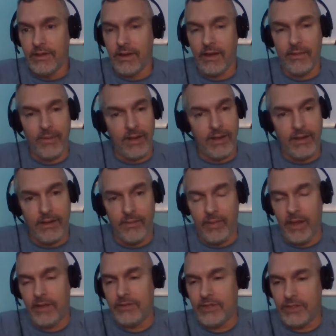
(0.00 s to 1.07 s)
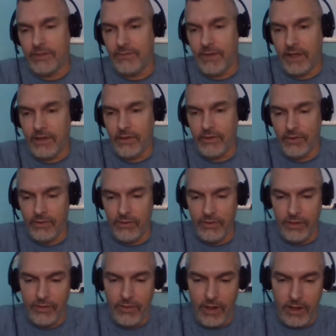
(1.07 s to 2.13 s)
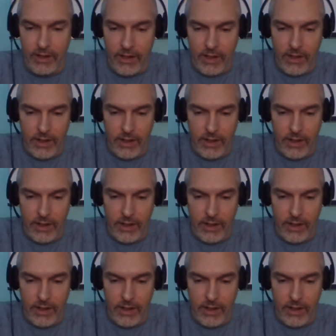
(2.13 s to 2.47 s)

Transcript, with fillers: Uh, but apologies if I don't know who you are.